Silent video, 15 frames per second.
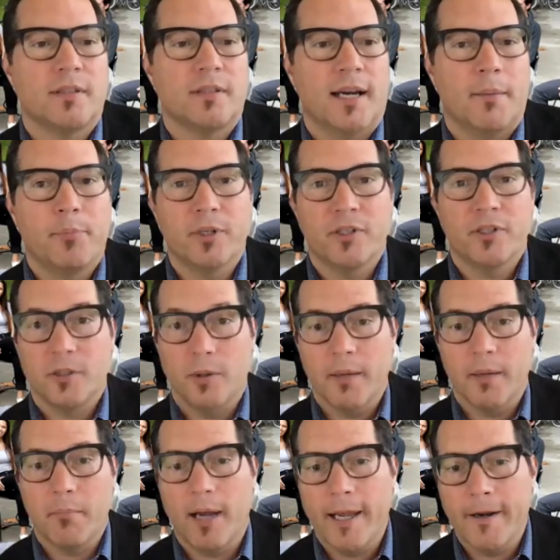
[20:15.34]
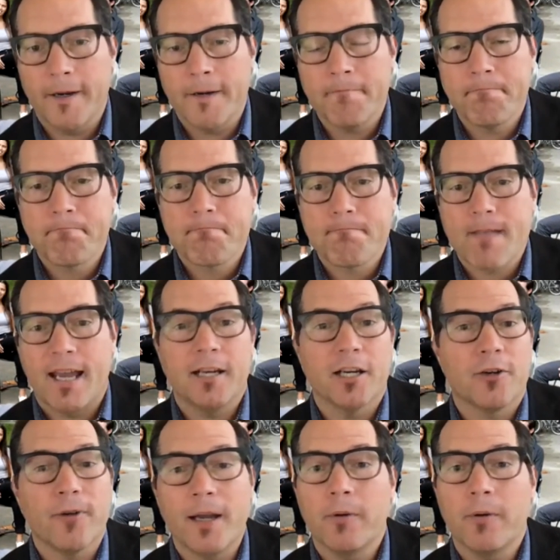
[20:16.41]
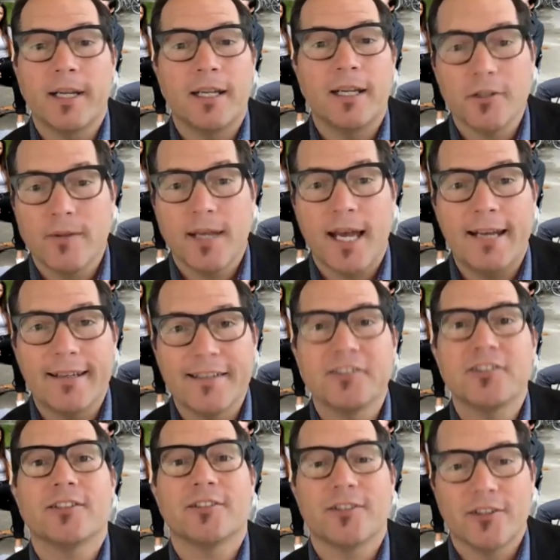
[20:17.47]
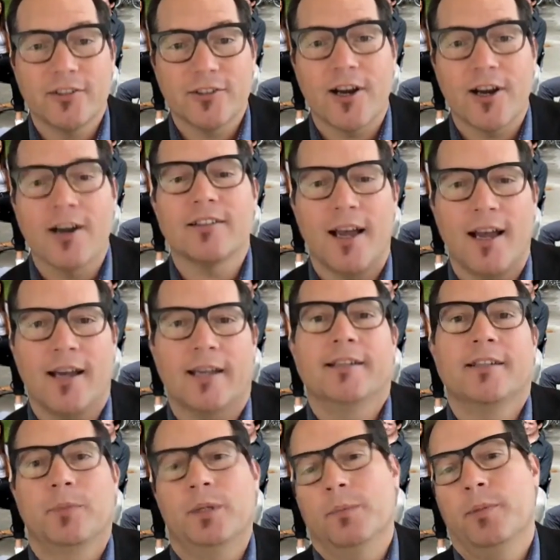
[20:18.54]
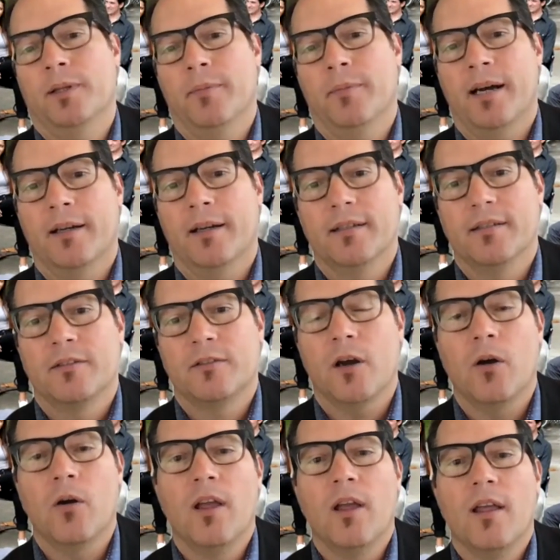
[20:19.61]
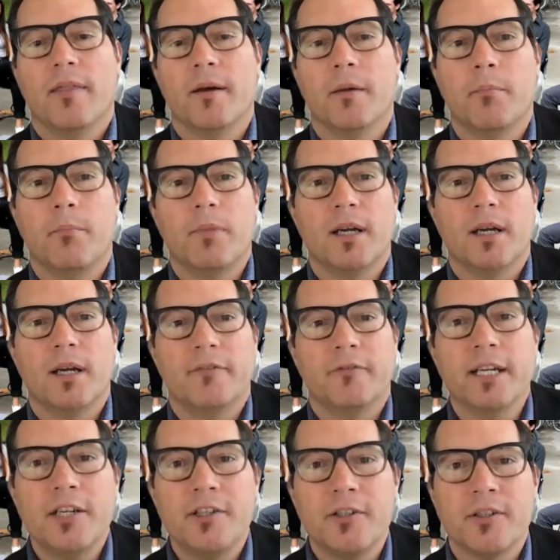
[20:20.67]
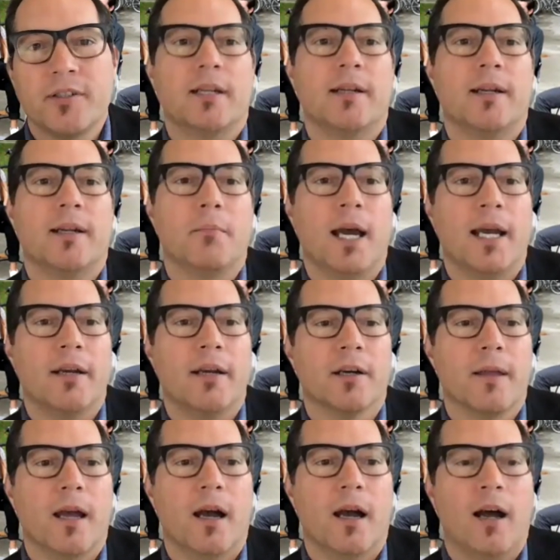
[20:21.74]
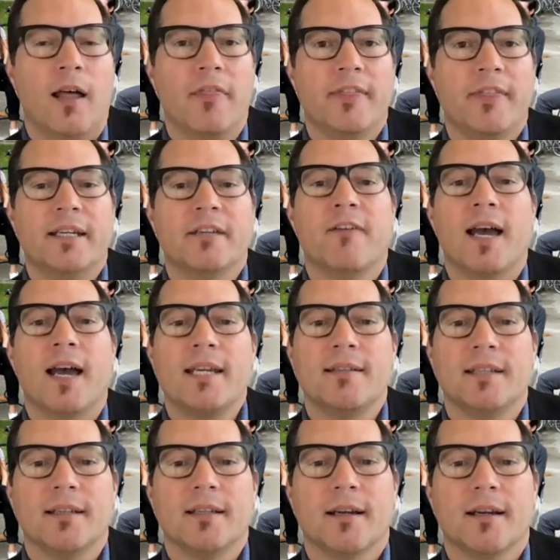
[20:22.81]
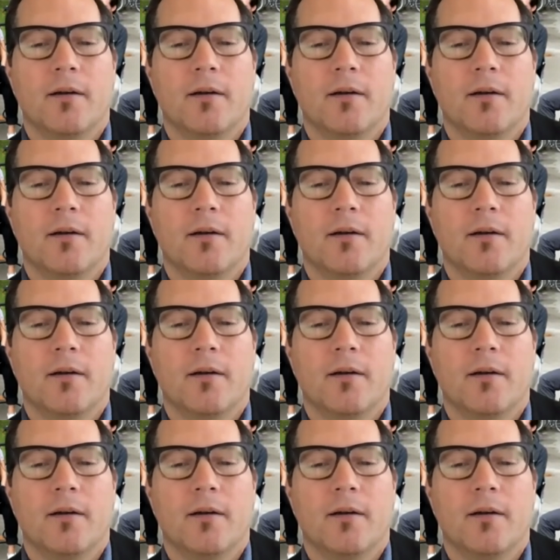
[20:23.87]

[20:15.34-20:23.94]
pursuing a minor. And a great way to do that is just to start talking to people about it. So if you're interested in a minor, the advising